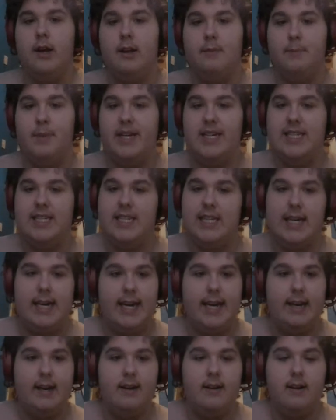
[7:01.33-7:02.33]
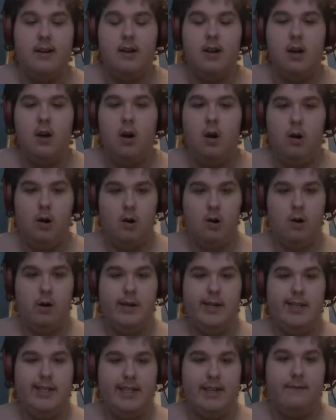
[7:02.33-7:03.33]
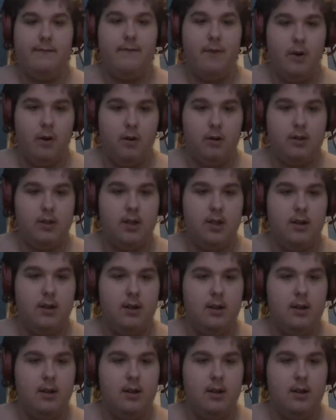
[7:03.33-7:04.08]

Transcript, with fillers: had been slain, or as he fought?